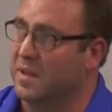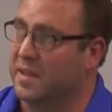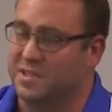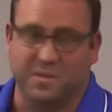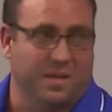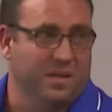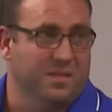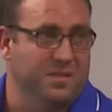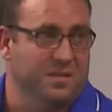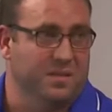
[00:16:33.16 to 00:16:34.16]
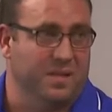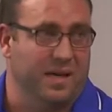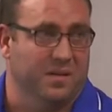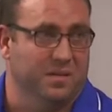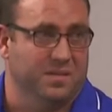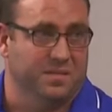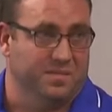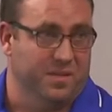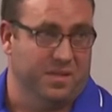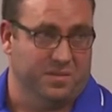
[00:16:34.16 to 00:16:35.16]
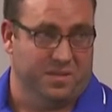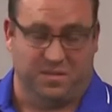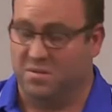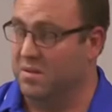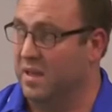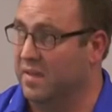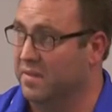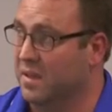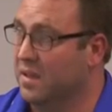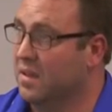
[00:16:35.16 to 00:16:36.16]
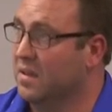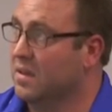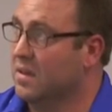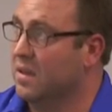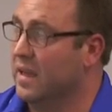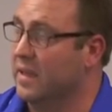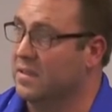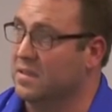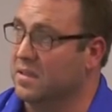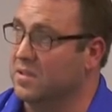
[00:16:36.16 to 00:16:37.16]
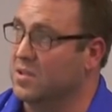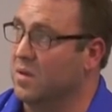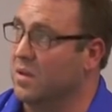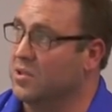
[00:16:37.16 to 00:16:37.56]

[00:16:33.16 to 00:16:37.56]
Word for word: on x-ray unless you're a guy who looks at foot x-rays your whole life. And so I'll